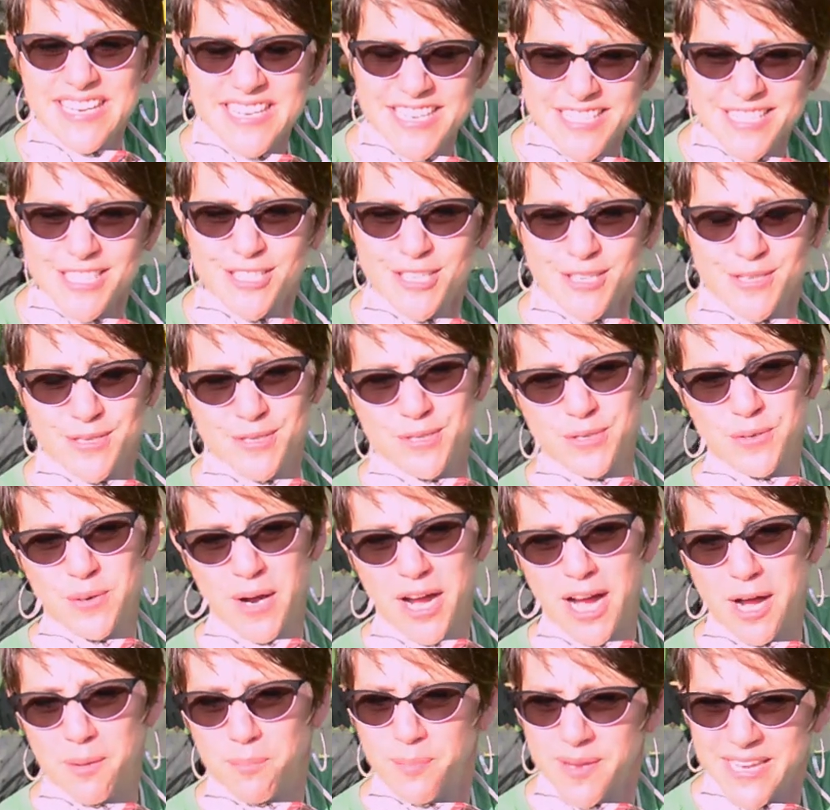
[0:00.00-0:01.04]
into
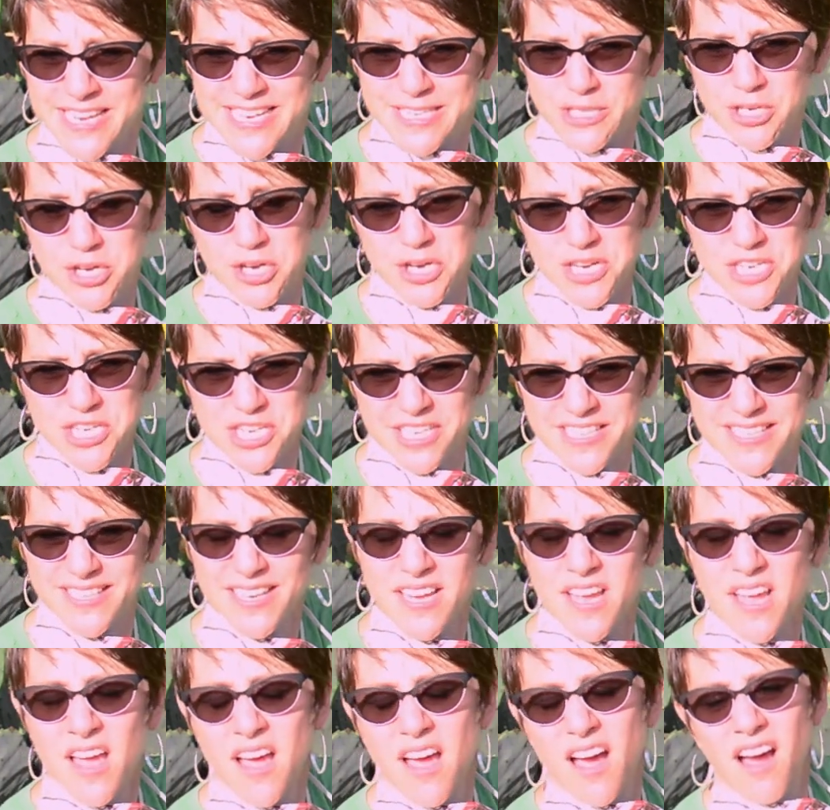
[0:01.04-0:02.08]
a pincushion.
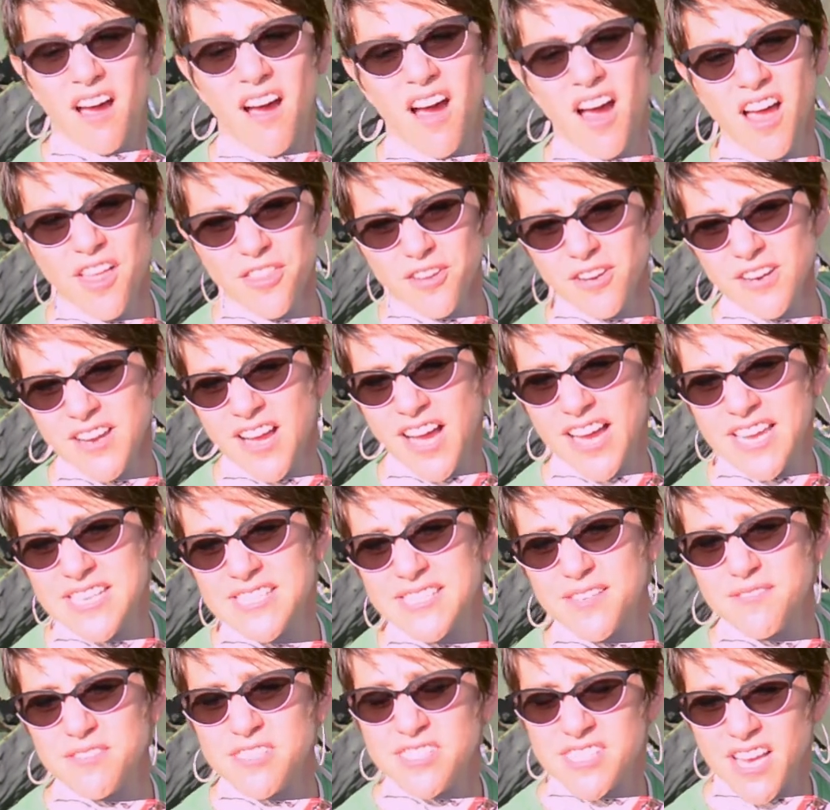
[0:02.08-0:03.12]
Other
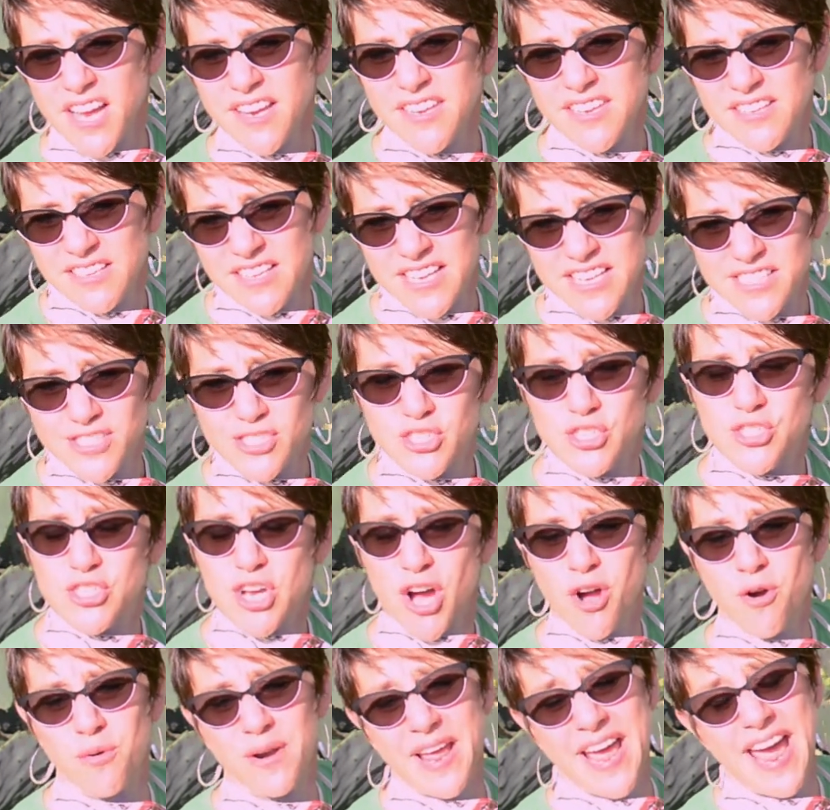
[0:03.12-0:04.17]
kinds of succulents
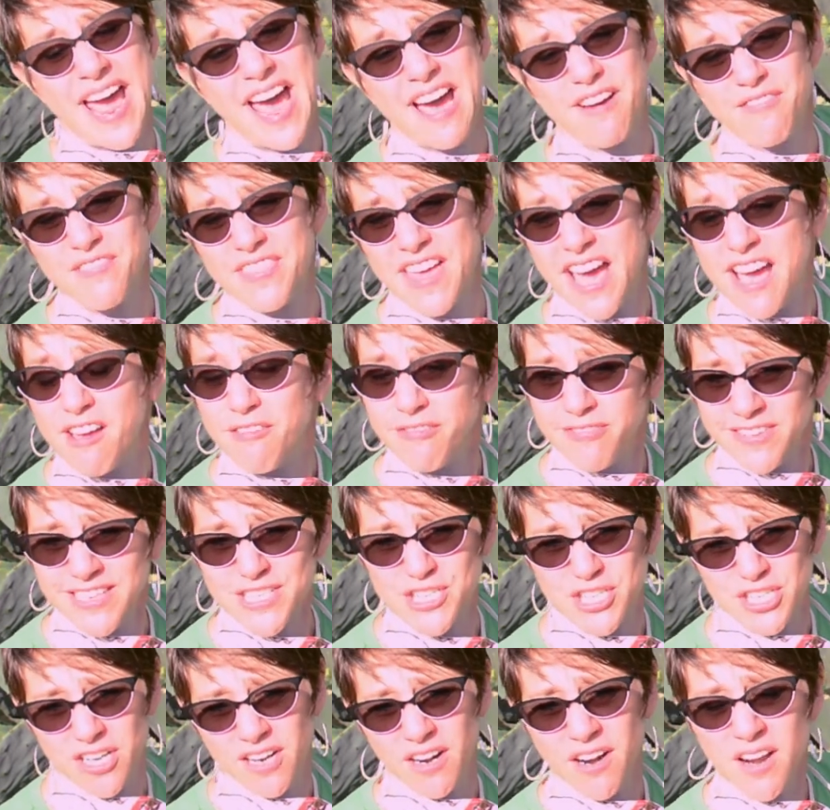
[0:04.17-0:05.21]
don't have that
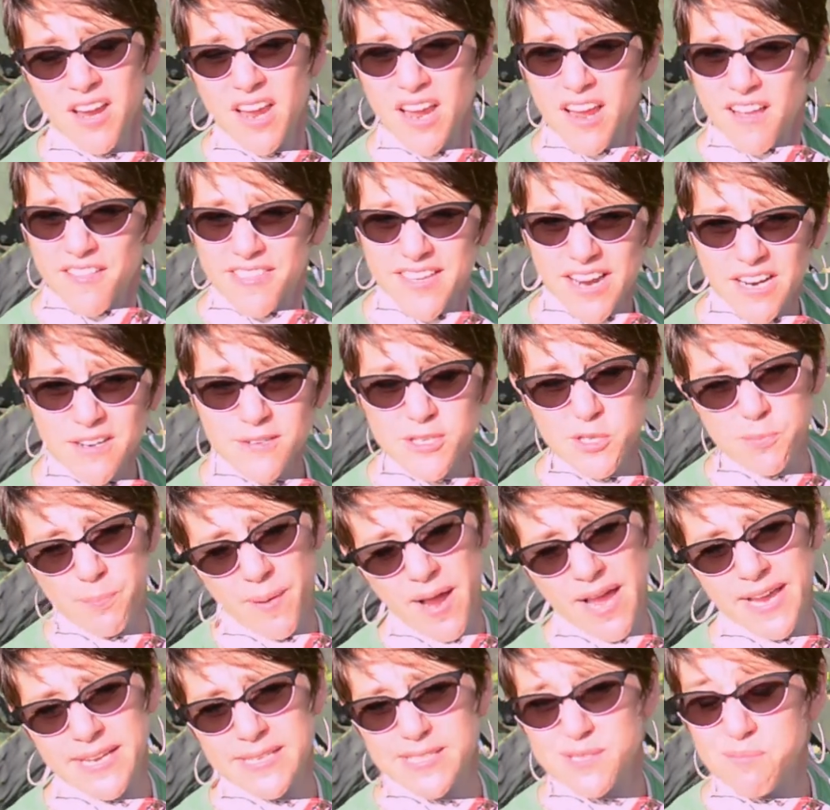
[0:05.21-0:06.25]
feature. Their
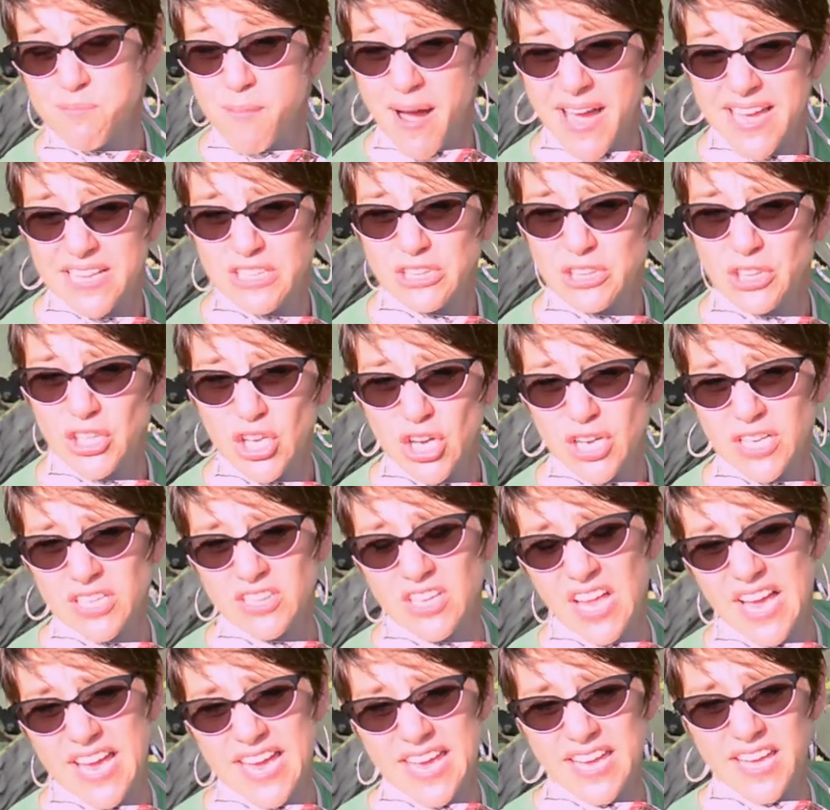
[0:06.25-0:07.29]
spines might look
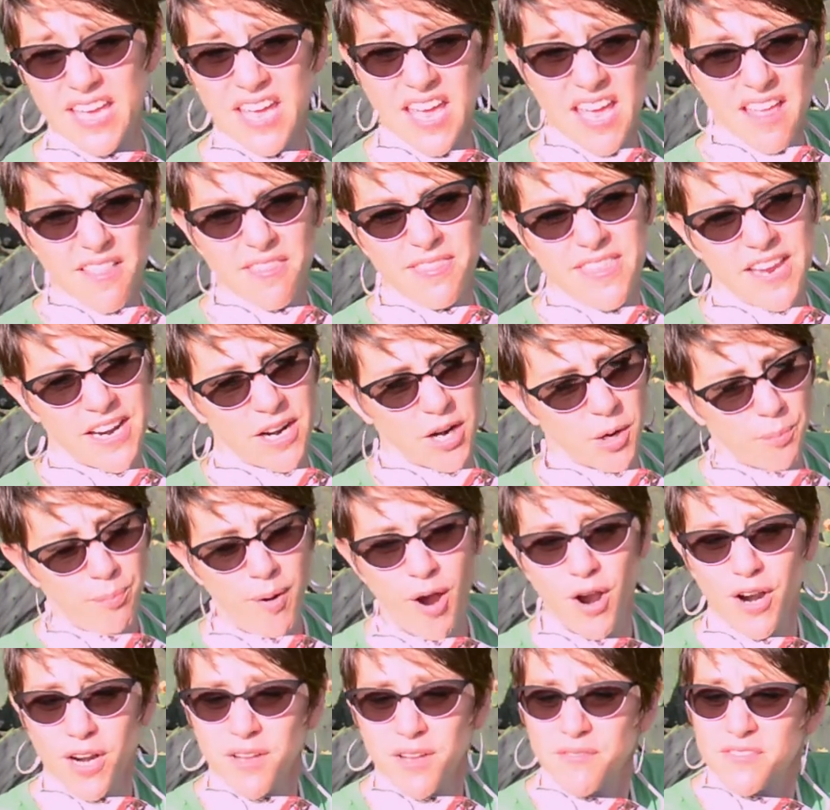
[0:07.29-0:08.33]
like they're
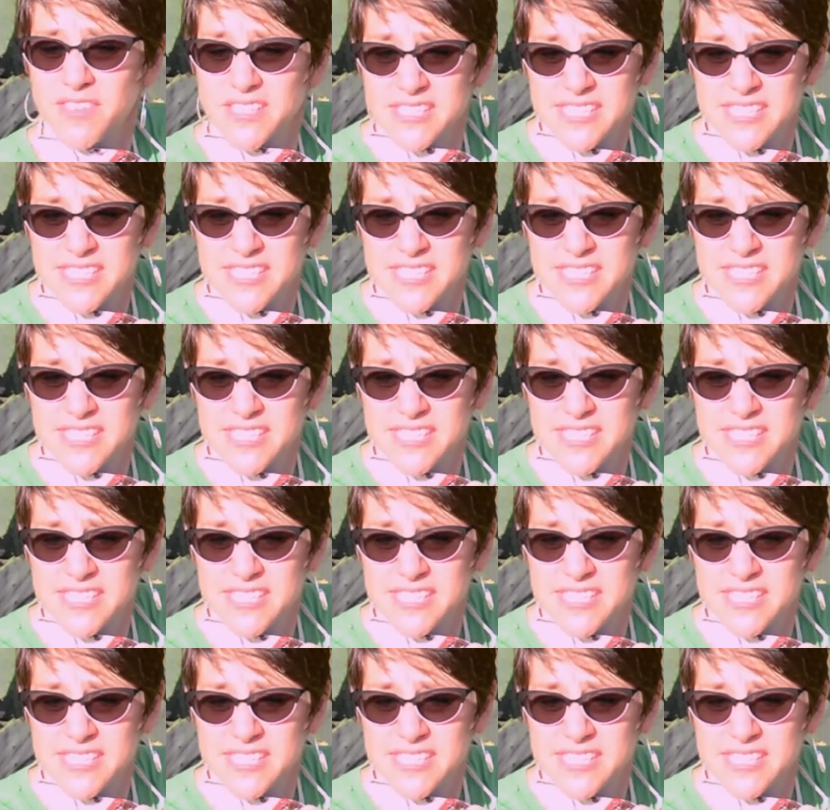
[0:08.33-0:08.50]
part of the